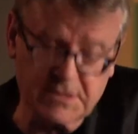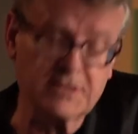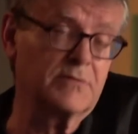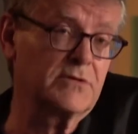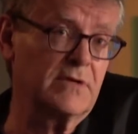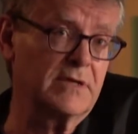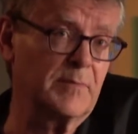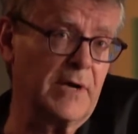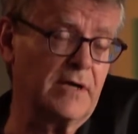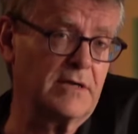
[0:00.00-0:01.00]
They were turning the
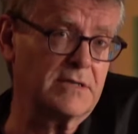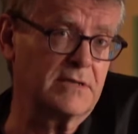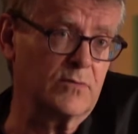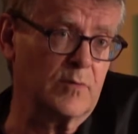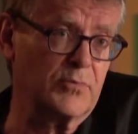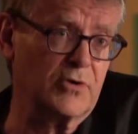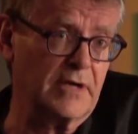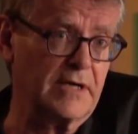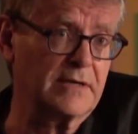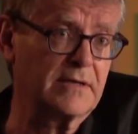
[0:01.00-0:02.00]
Bauhaus into a
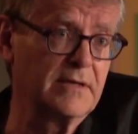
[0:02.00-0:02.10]
product.